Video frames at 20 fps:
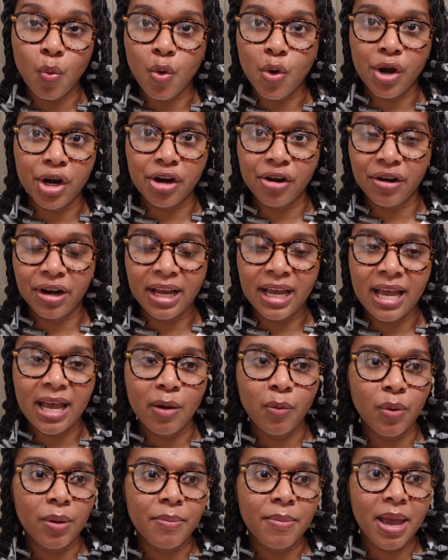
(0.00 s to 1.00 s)
watery
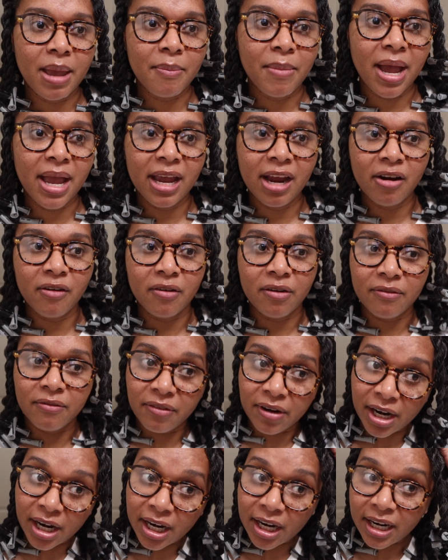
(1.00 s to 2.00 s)
and would make my hair
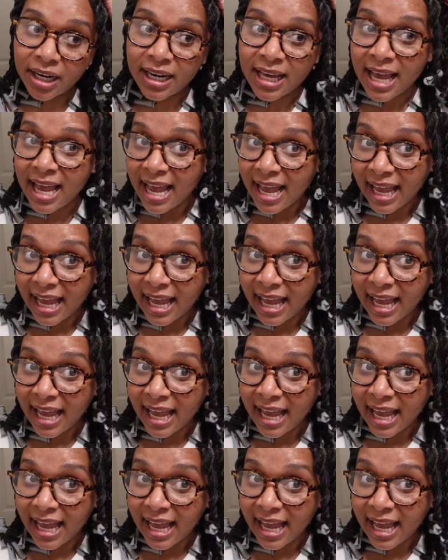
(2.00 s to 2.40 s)
revert,